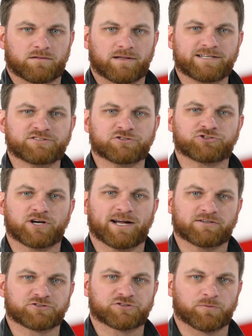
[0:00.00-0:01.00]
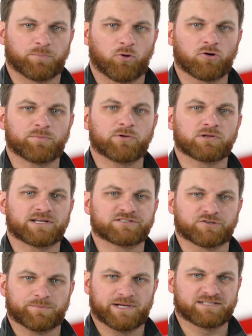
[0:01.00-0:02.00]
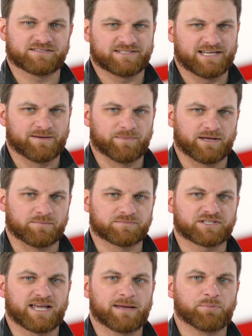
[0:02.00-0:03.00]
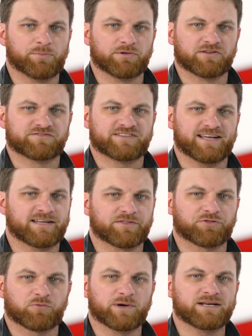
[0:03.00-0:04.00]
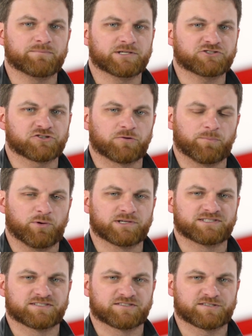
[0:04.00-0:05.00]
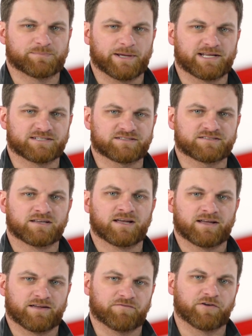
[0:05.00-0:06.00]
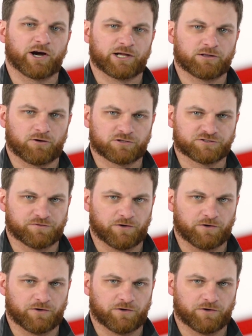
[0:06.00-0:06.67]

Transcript: Laser trackers are portable laser-based C M Ms capable of taking three-dimensional points in space in very large